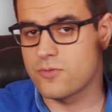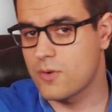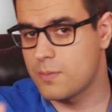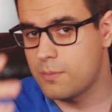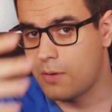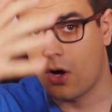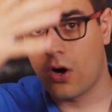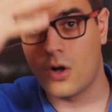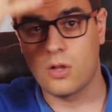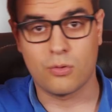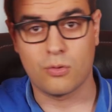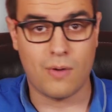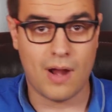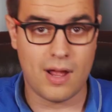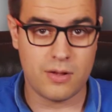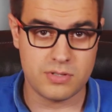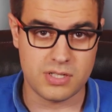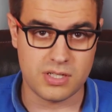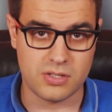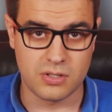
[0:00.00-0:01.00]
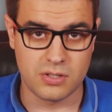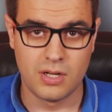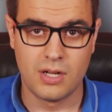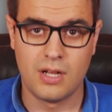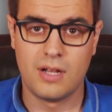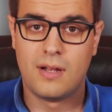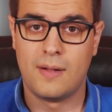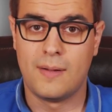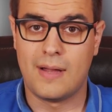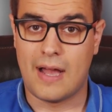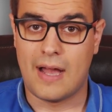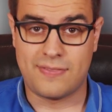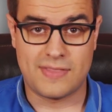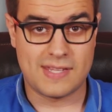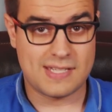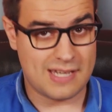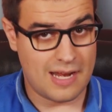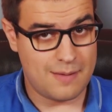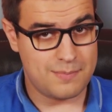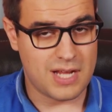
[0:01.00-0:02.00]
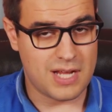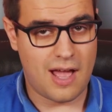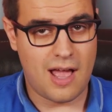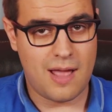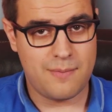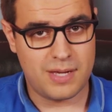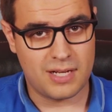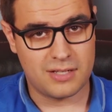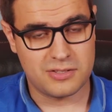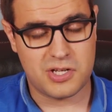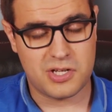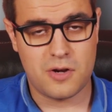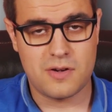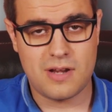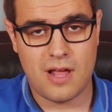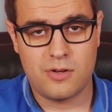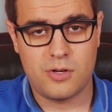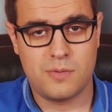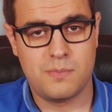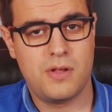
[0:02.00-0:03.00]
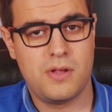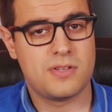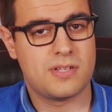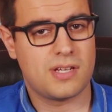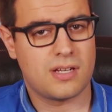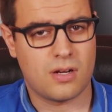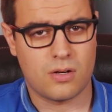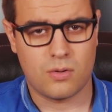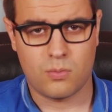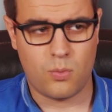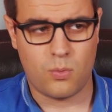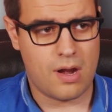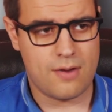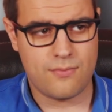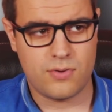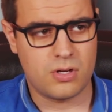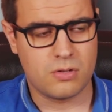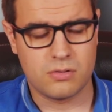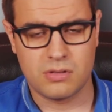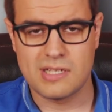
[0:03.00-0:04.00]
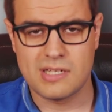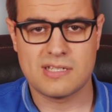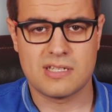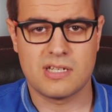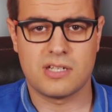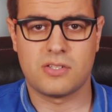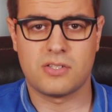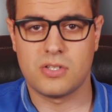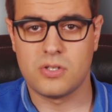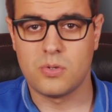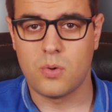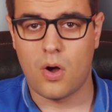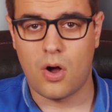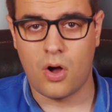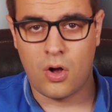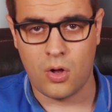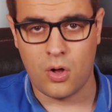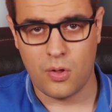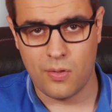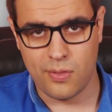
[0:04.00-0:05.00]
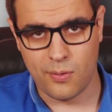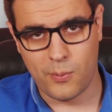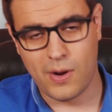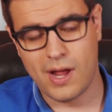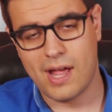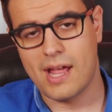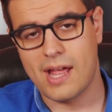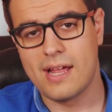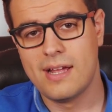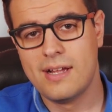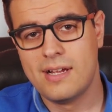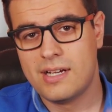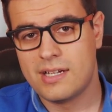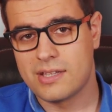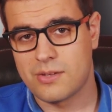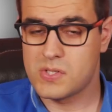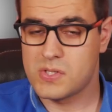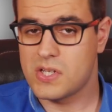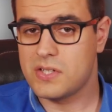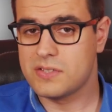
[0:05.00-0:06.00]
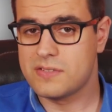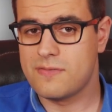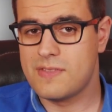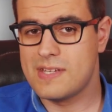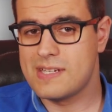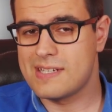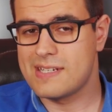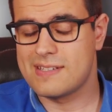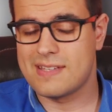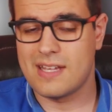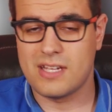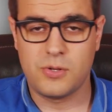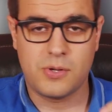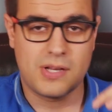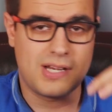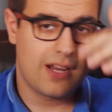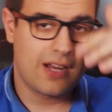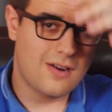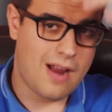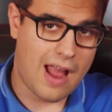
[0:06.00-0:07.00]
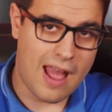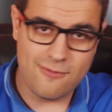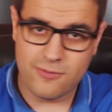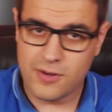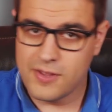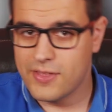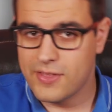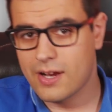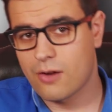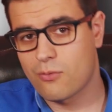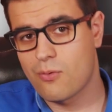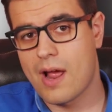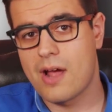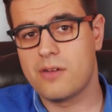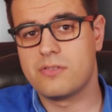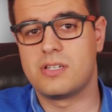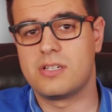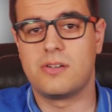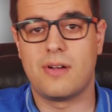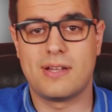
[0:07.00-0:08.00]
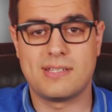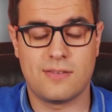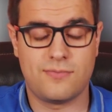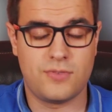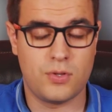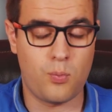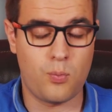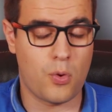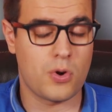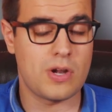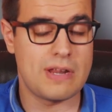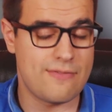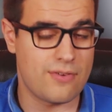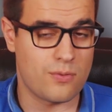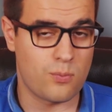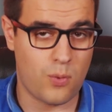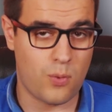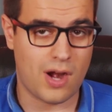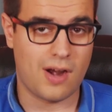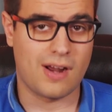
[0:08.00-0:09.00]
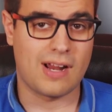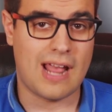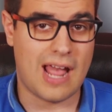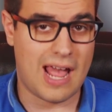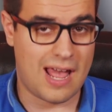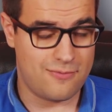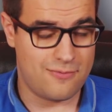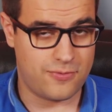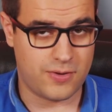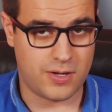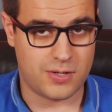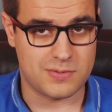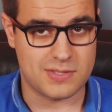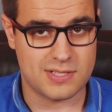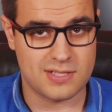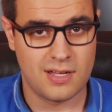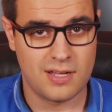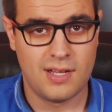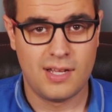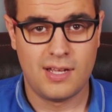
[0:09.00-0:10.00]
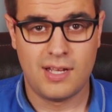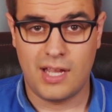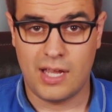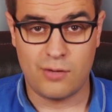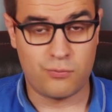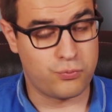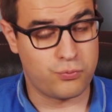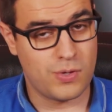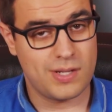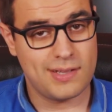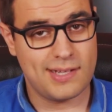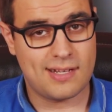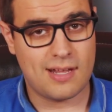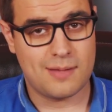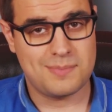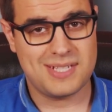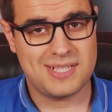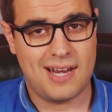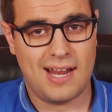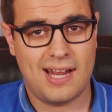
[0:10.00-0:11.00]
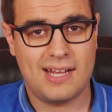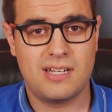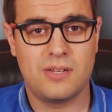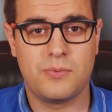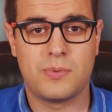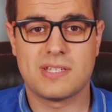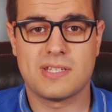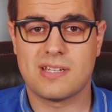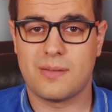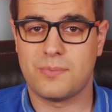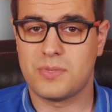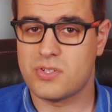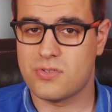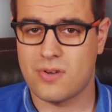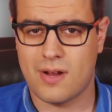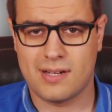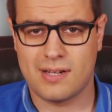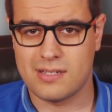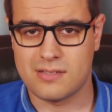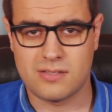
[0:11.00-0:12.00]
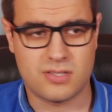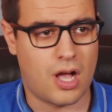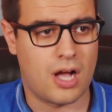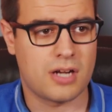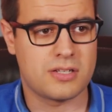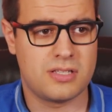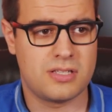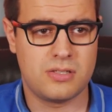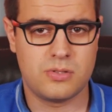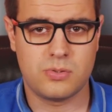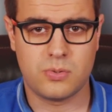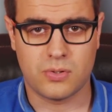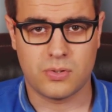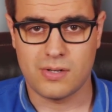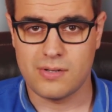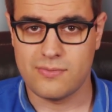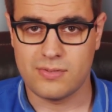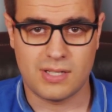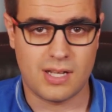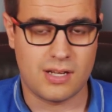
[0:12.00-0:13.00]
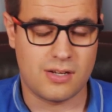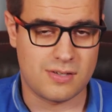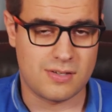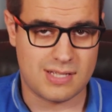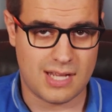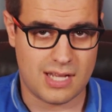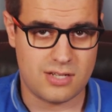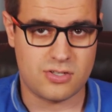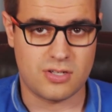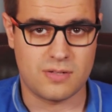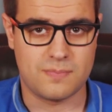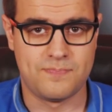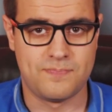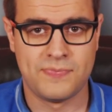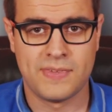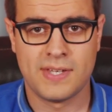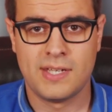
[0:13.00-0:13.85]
from all around you. At the same time, it'll turn down your music or whatever you're listening to all the way. The result of this is that you can hear everything around you as if you weren't even wearing headphones. It really comes in handy when someone's trying to talk to you or even get your attention.